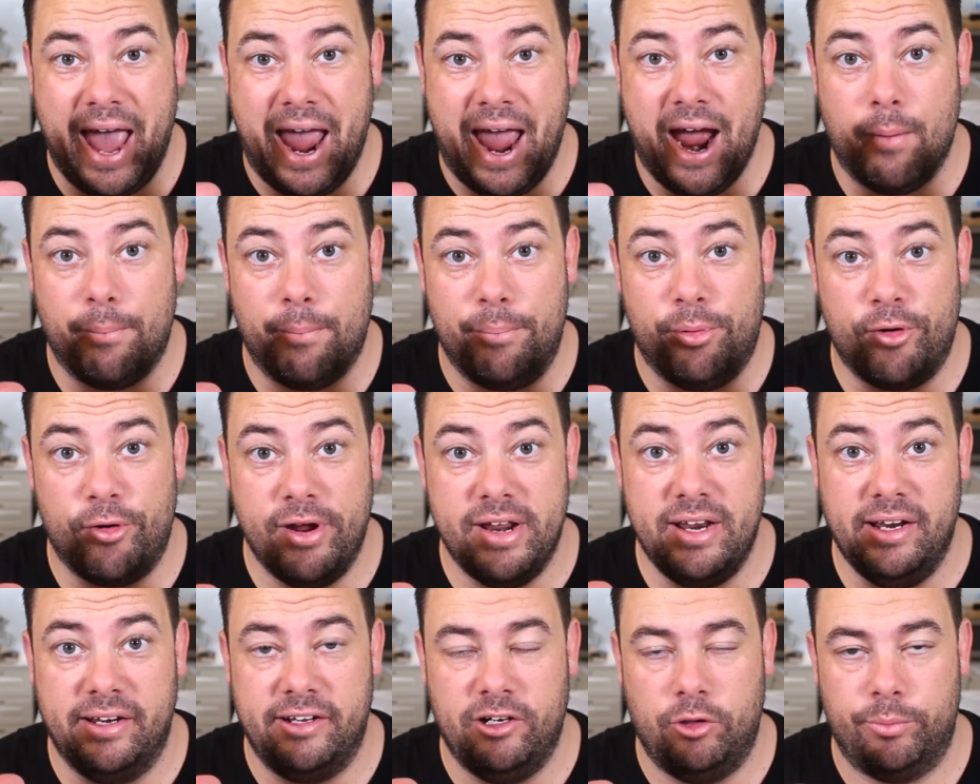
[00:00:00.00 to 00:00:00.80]
our
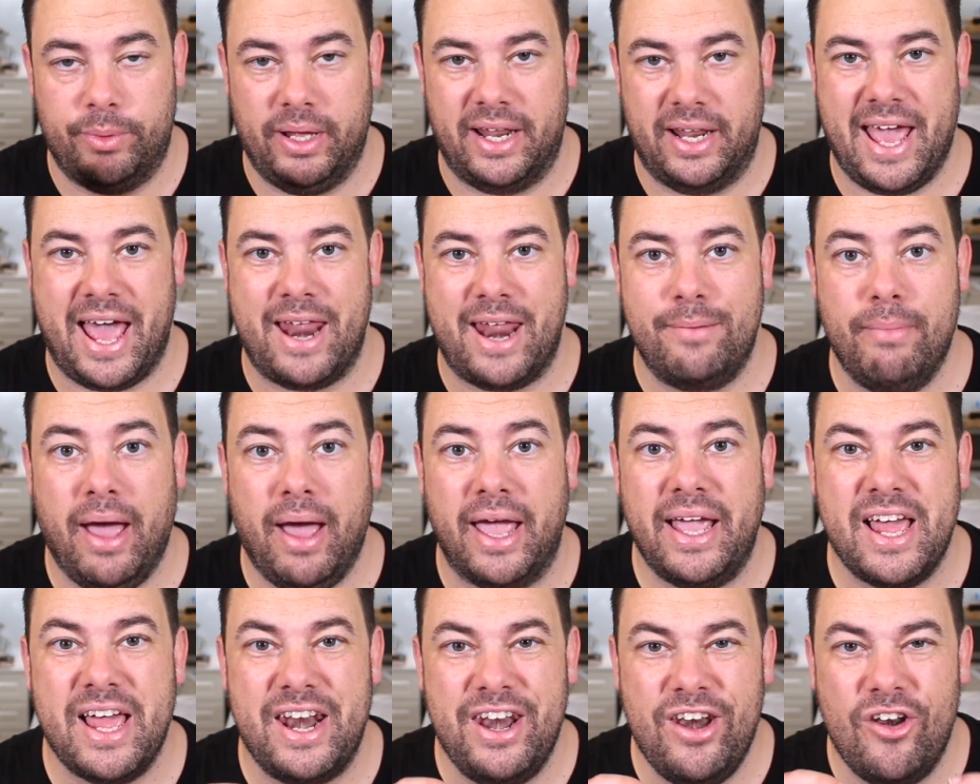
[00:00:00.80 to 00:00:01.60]
bread a little bit and
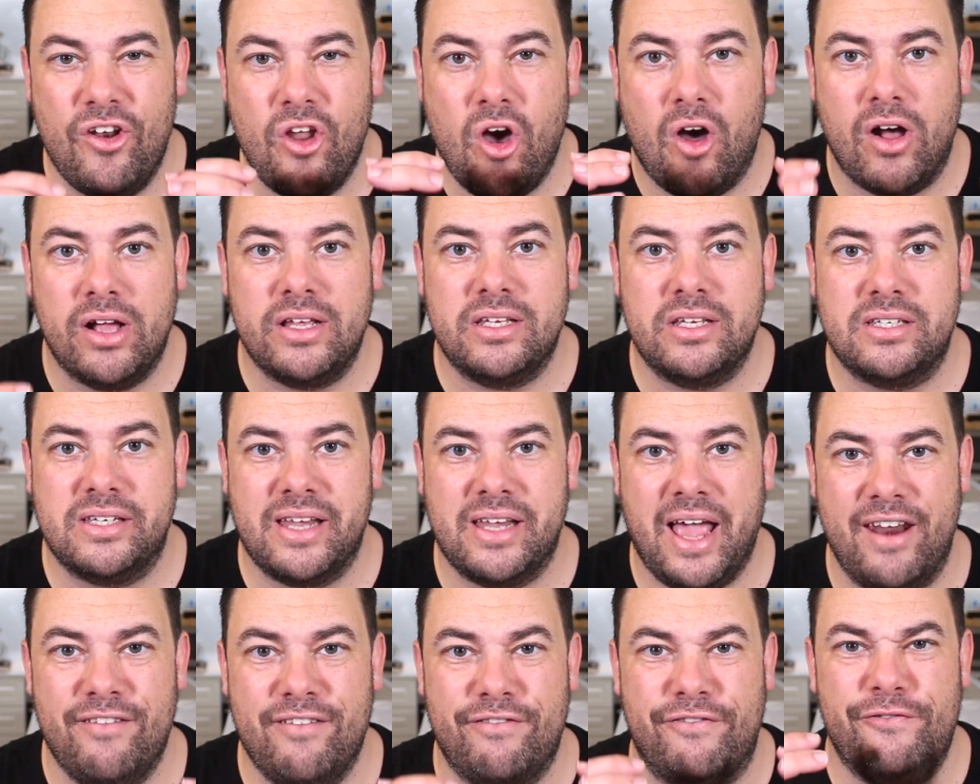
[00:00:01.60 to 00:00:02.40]
make it
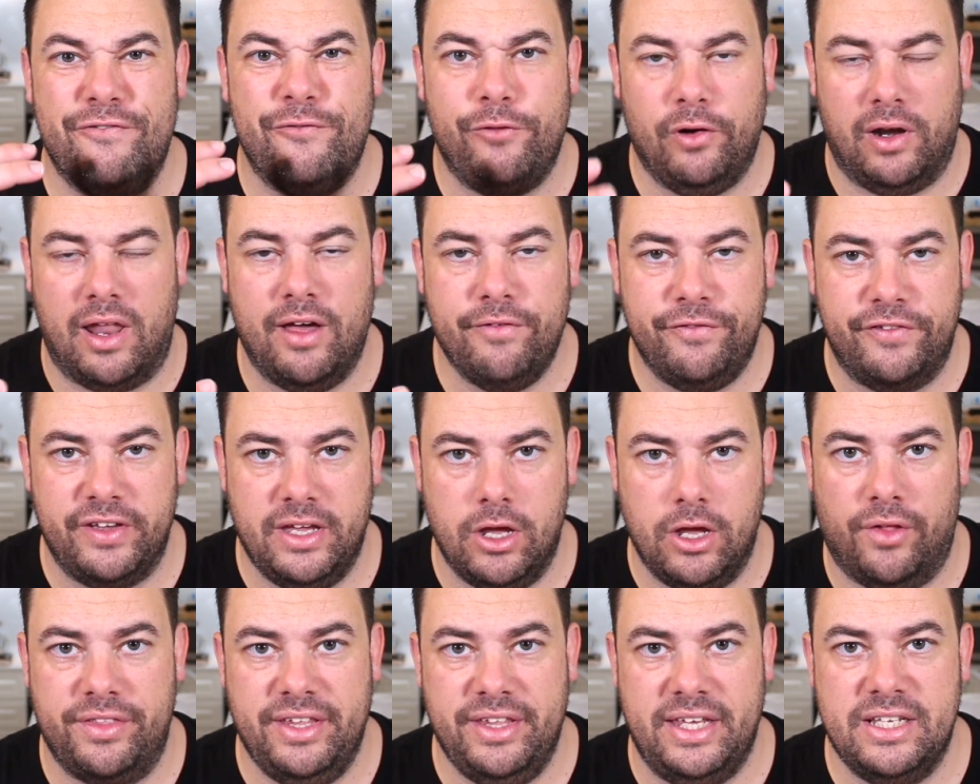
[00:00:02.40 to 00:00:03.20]
nice and
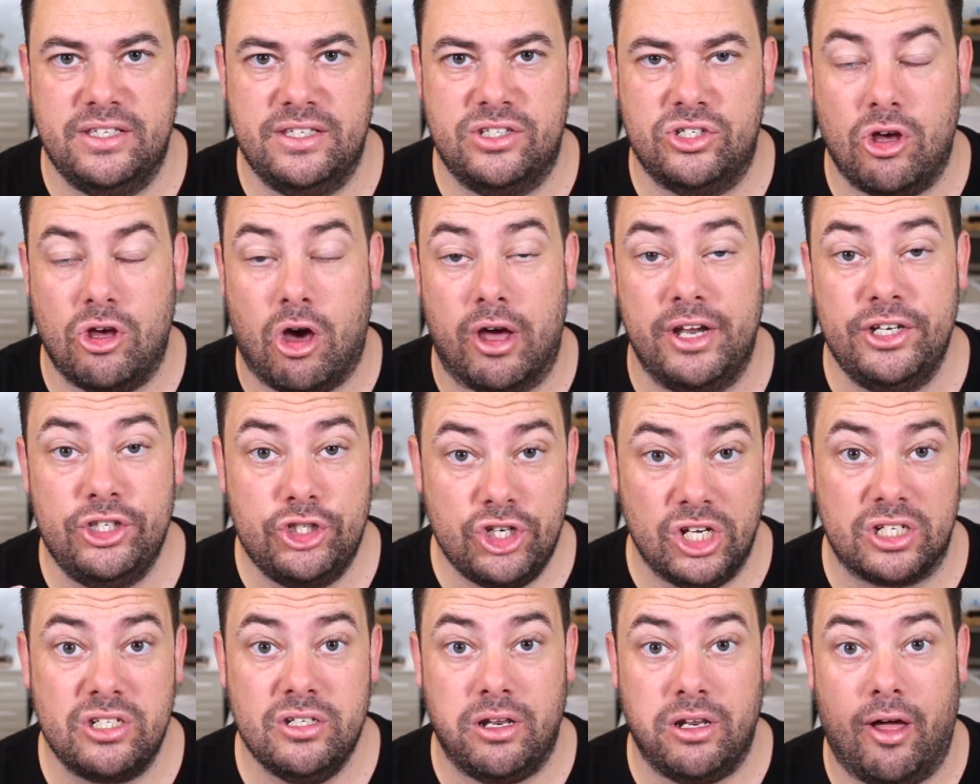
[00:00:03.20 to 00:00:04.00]
fluffy on the inside,
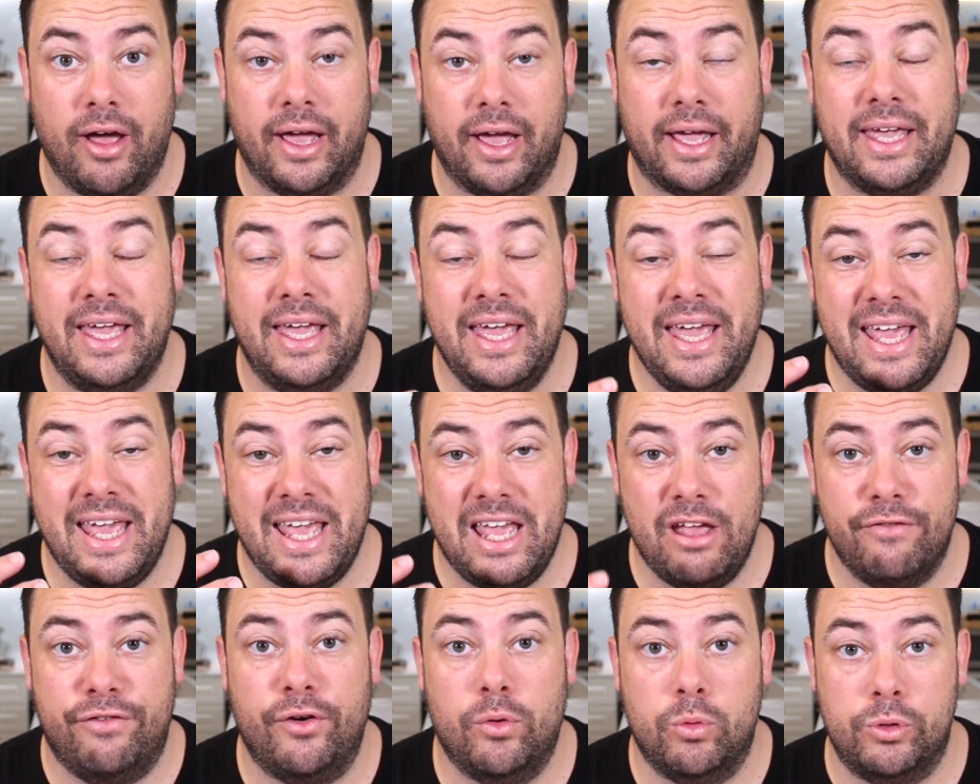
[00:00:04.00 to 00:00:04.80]
just like
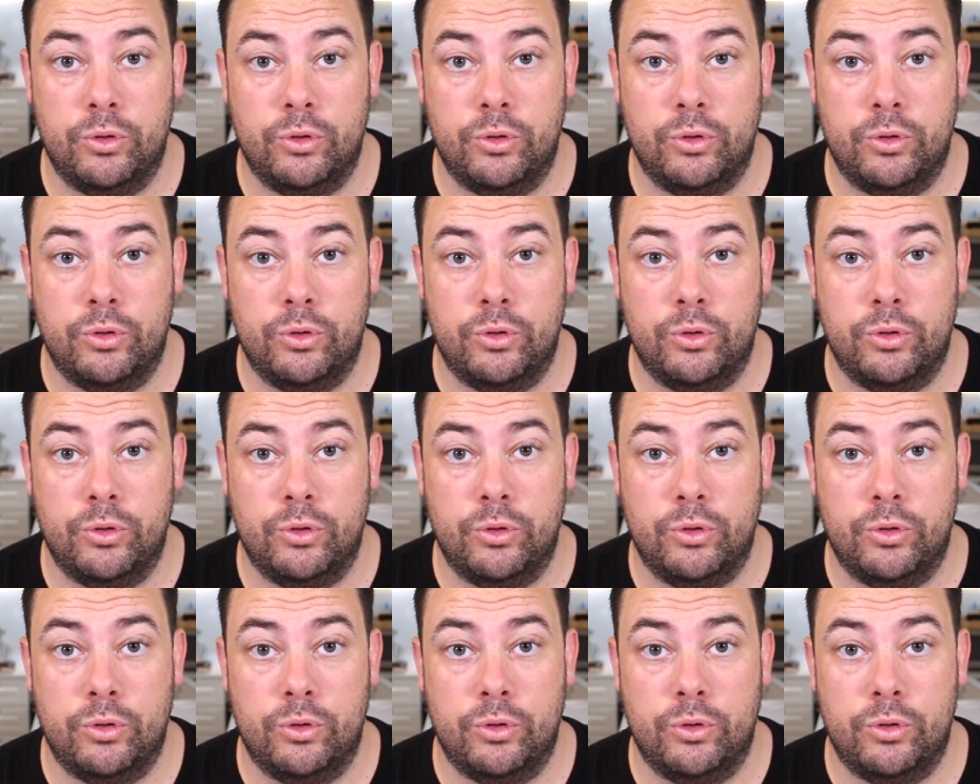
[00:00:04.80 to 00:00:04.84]
if it